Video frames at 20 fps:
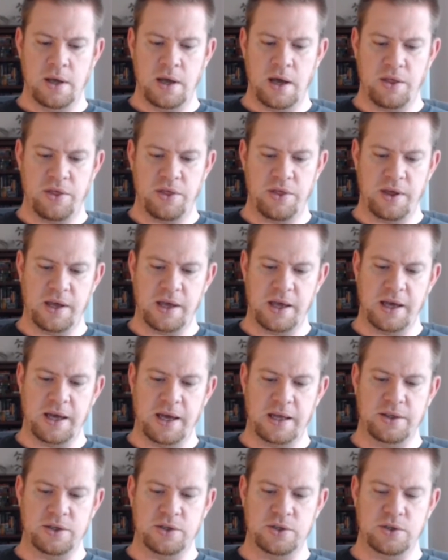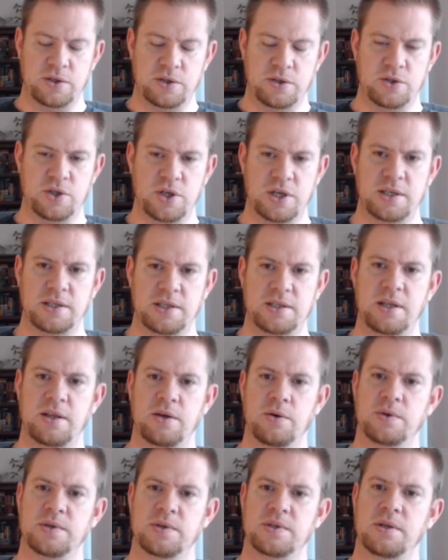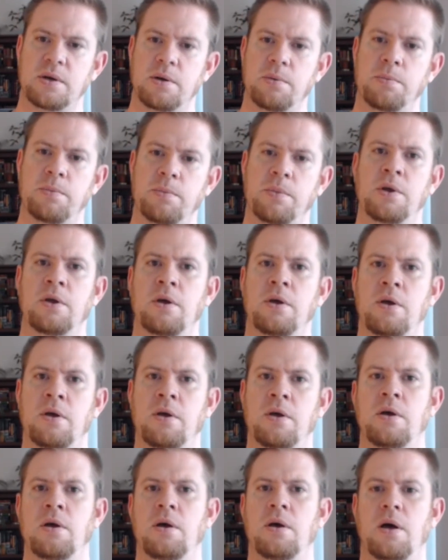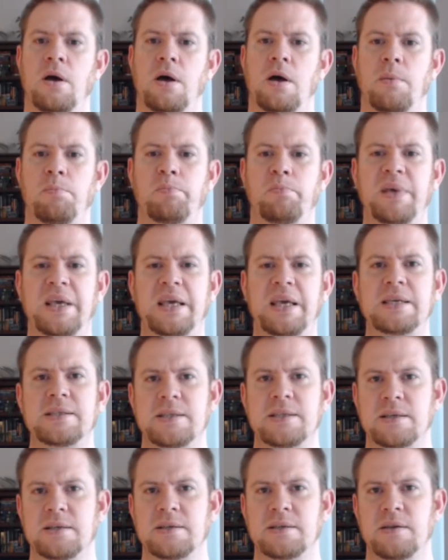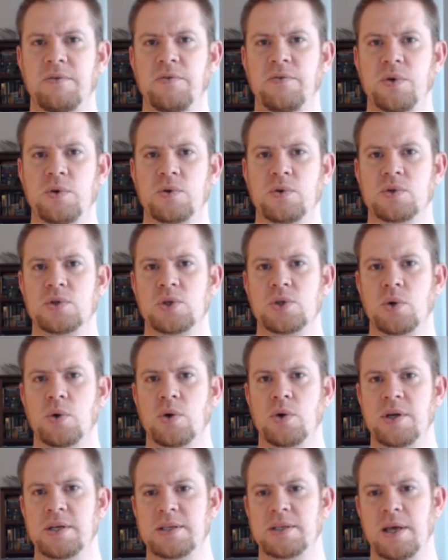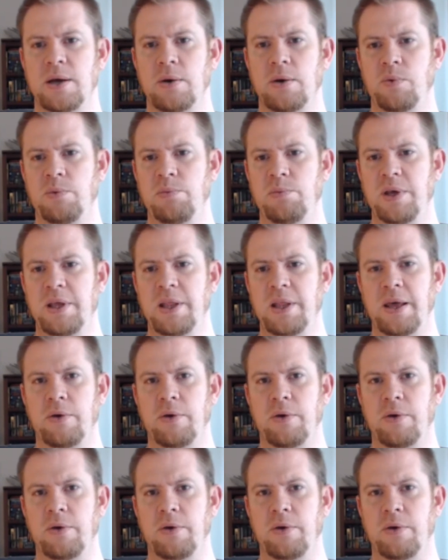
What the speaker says: I think I got the gist that there was some pieces of future stories that would be like